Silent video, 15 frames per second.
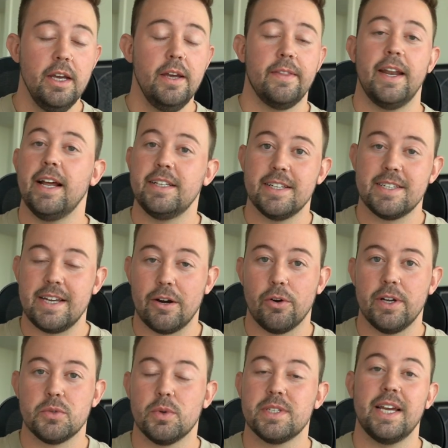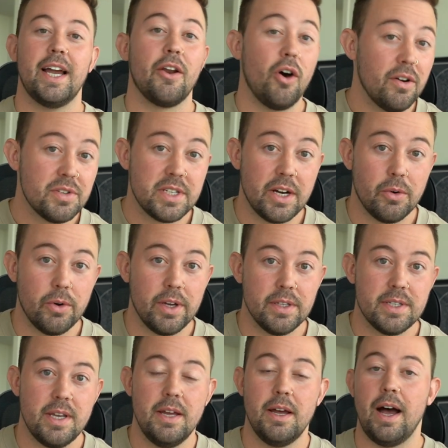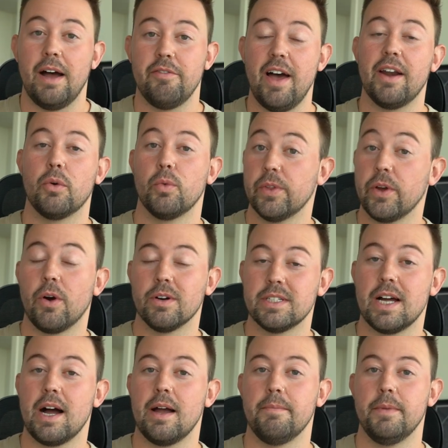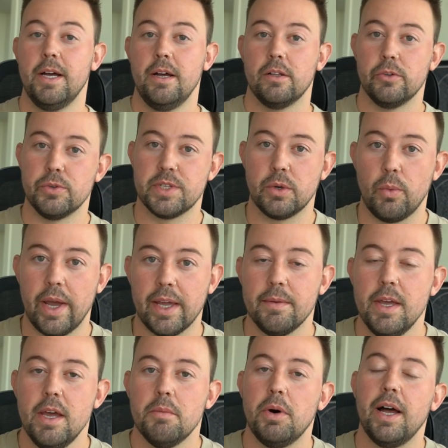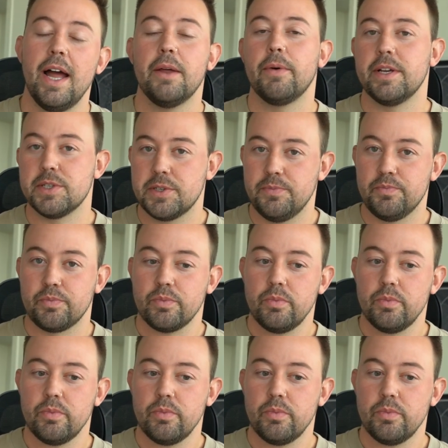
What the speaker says: Then I did steroids. Once I got off steroids, I've had a really hard time losing weight. But anyways,